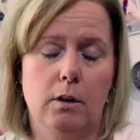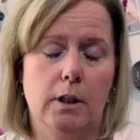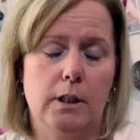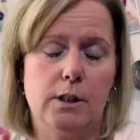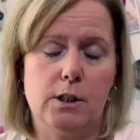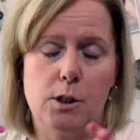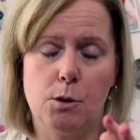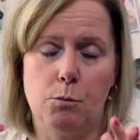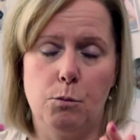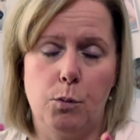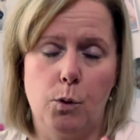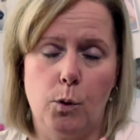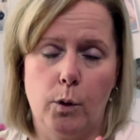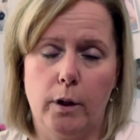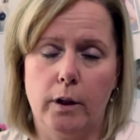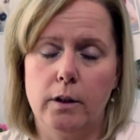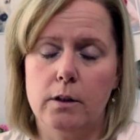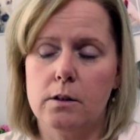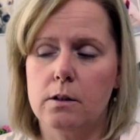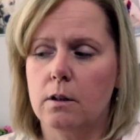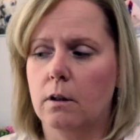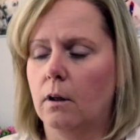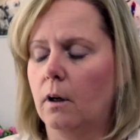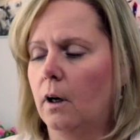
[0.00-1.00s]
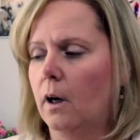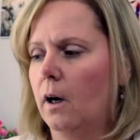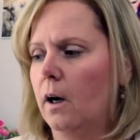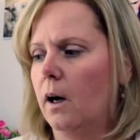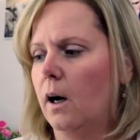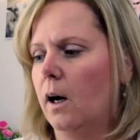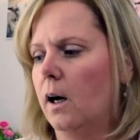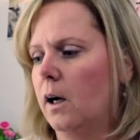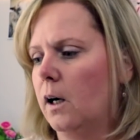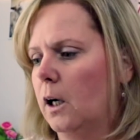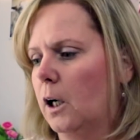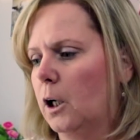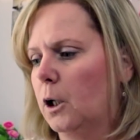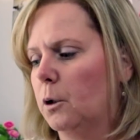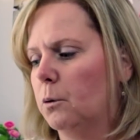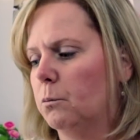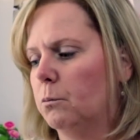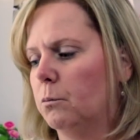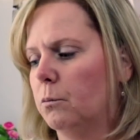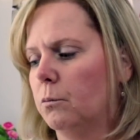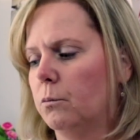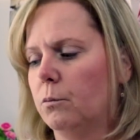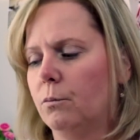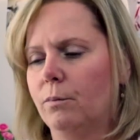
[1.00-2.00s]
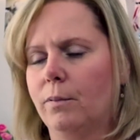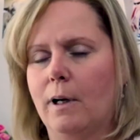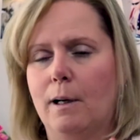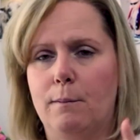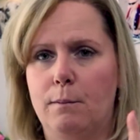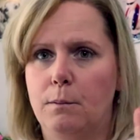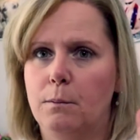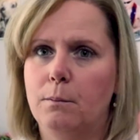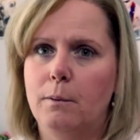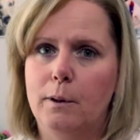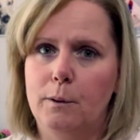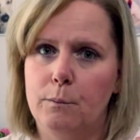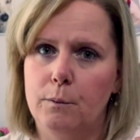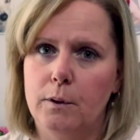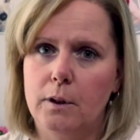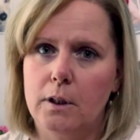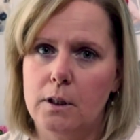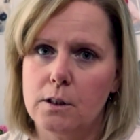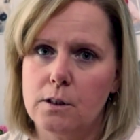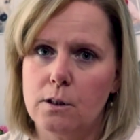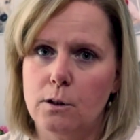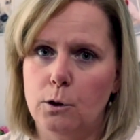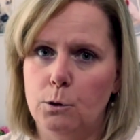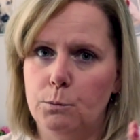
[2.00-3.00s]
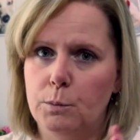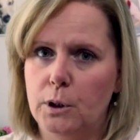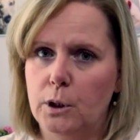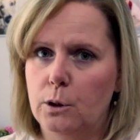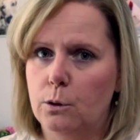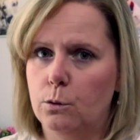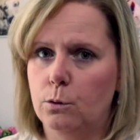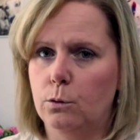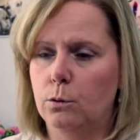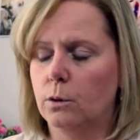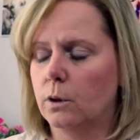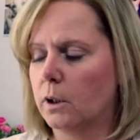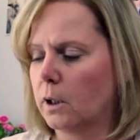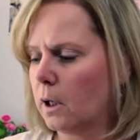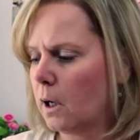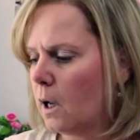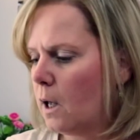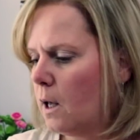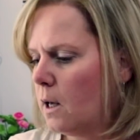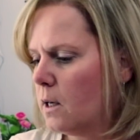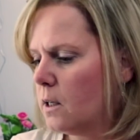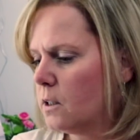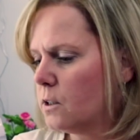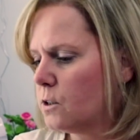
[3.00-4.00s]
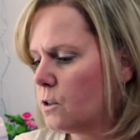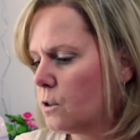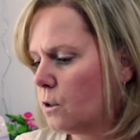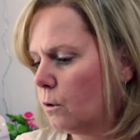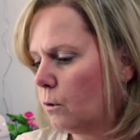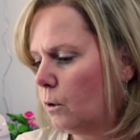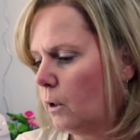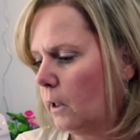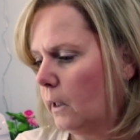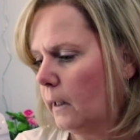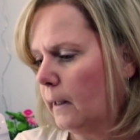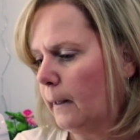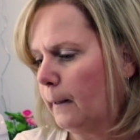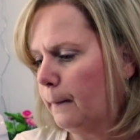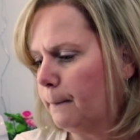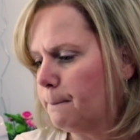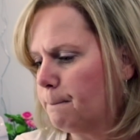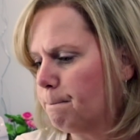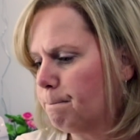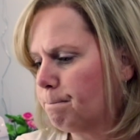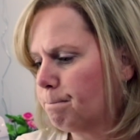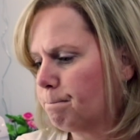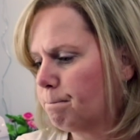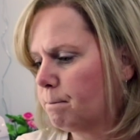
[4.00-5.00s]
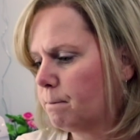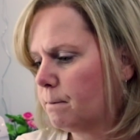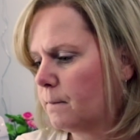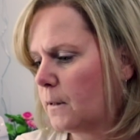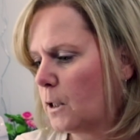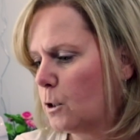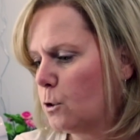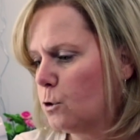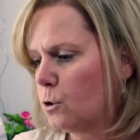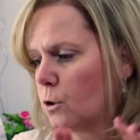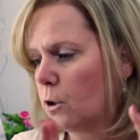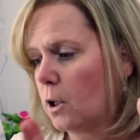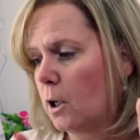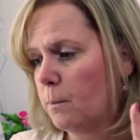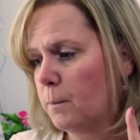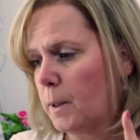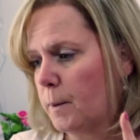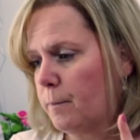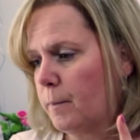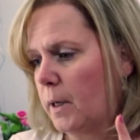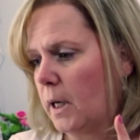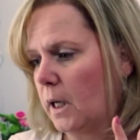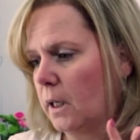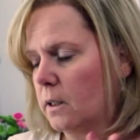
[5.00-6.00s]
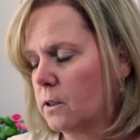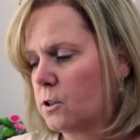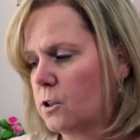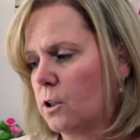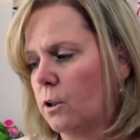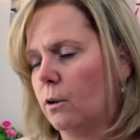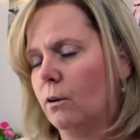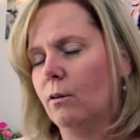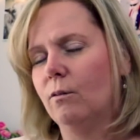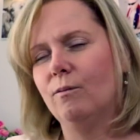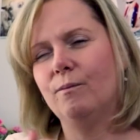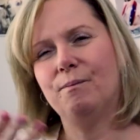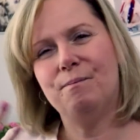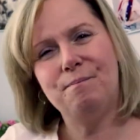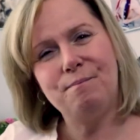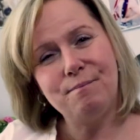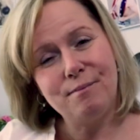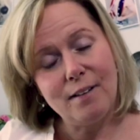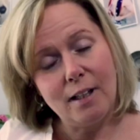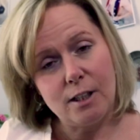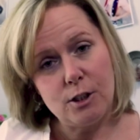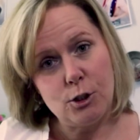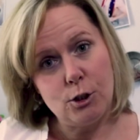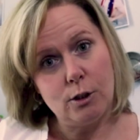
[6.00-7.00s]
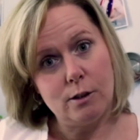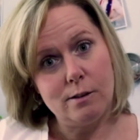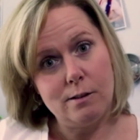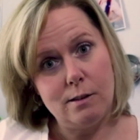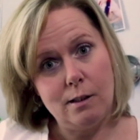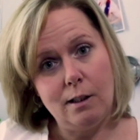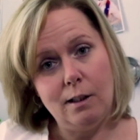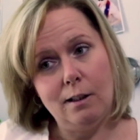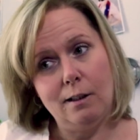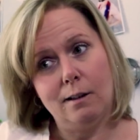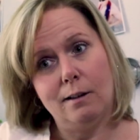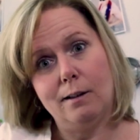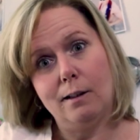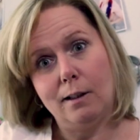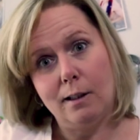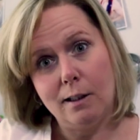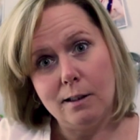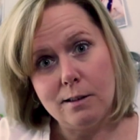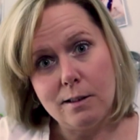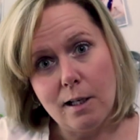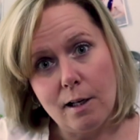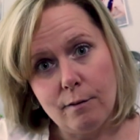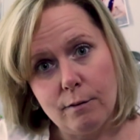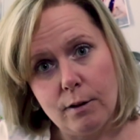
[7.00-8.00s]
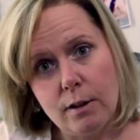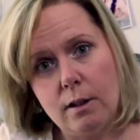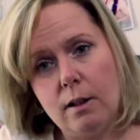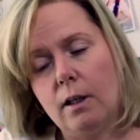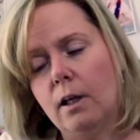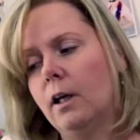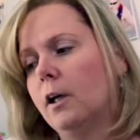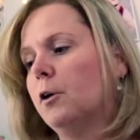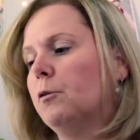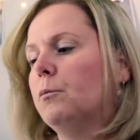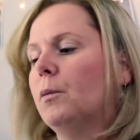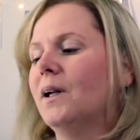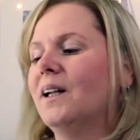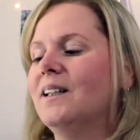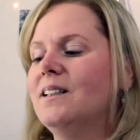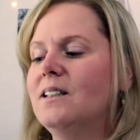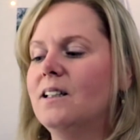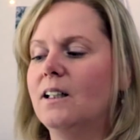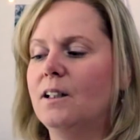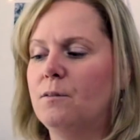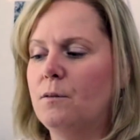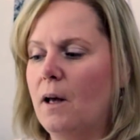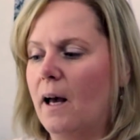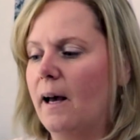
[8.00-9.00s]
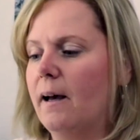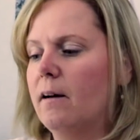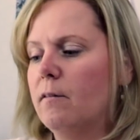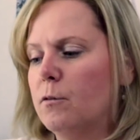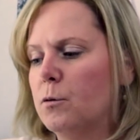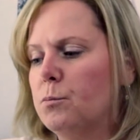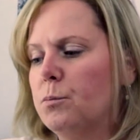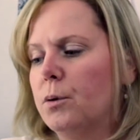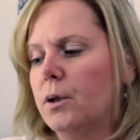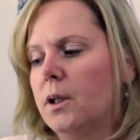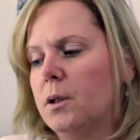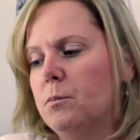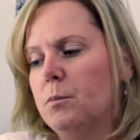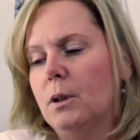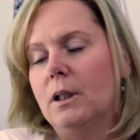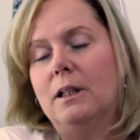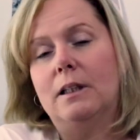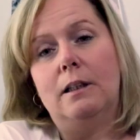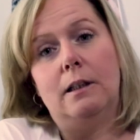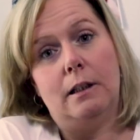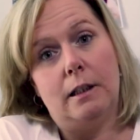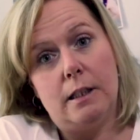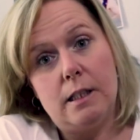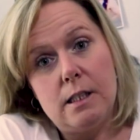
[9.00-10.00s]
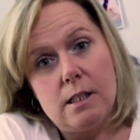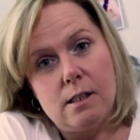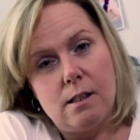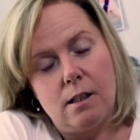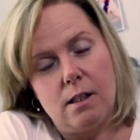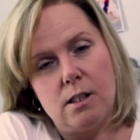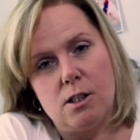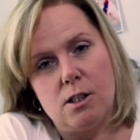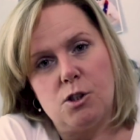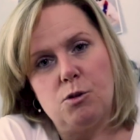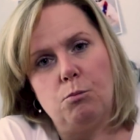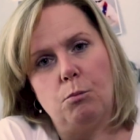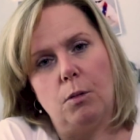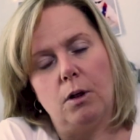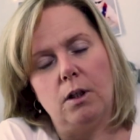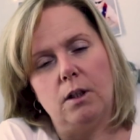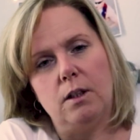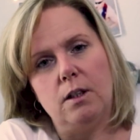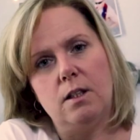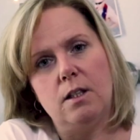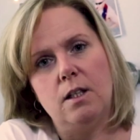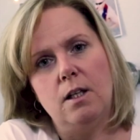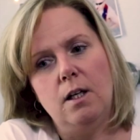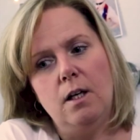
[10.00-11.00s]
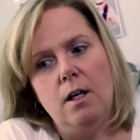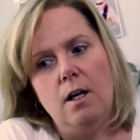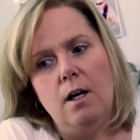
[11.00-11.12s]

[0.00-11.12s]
at some point, probably when it gets a little bit cooler. So yeah, those are all my makes. So as you can see, I didn't get to everything, but I did have a pretty big list this month,